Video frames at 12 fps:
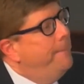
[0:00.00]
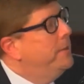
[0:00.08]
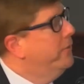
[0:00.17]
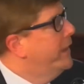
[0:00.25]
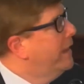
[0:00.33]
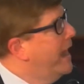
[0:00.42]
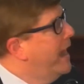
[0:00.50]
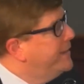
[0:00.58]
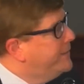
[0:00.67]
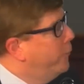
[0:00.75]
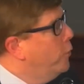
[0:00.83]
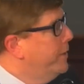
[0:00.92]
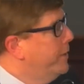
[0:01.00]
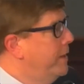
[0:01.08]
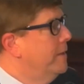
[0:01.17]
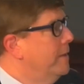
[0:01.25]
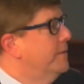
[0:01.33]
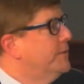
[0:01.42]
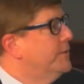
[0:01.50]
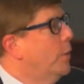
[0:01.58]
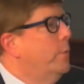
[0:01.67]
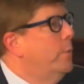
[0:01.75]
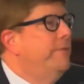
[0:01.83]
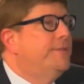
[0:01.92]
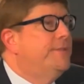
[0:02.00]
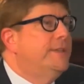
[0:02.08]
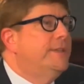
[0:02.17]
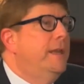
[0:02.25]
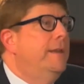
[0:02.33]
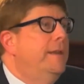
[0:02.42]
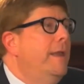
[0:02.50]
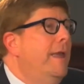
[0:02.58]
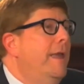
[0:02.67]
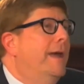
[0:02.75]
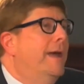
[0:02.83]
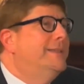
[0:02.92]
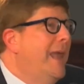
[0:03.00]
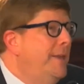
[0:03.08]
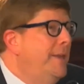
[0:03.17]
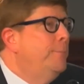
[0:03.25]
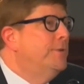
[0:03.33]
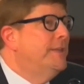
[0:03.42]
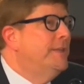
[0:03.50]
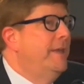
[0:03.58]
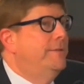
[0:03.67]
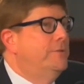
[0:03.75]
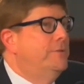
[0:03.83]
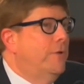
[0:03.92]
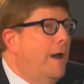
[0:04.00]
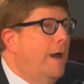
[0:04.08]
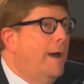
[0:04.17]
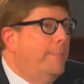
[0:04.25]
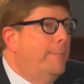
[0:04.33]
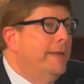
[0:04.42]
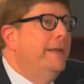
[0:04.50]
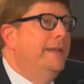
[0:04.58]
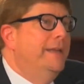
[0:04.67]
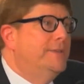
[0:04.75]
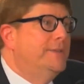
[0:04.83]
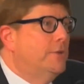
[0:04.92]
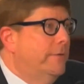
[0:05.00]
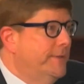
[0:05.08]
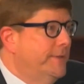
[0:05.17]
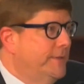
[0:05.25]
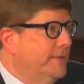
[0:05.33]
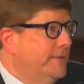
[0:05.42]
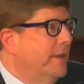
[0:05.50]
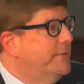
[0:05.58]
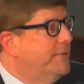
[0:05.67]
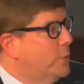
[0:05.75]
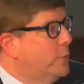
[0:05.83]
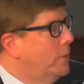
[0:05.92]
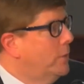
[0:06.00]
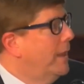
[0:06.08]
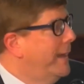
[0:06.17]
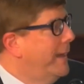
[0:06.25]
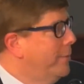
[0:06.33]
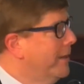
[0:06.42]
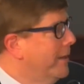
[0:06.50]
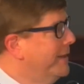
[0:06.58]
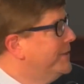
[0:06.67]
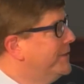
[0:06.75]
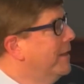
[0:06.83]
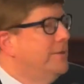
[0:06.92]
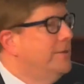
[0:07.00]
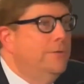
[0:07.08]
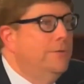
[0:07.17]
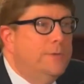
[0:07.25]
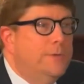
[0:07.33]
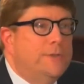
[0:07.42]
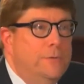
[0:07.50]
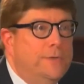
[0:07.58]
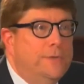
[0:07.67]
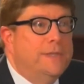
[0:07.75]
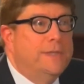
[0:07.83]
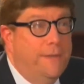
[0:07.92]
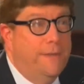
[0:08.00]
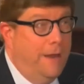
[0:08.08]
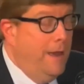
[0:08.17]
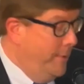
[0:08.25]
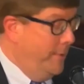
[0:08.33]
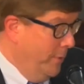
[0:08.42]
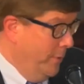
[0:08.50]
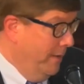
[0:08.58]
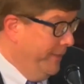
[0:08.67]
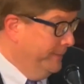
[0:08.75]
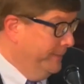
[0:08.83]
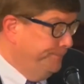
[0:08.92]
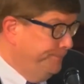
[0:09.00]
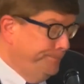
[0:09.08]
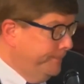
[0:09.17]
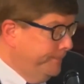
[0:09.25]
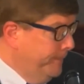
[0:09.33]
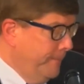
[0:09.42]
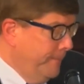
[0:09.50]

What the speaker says: happened over the last 4 years, where we've seen a 10% drop in services of school libraries to students in the Commonwealth.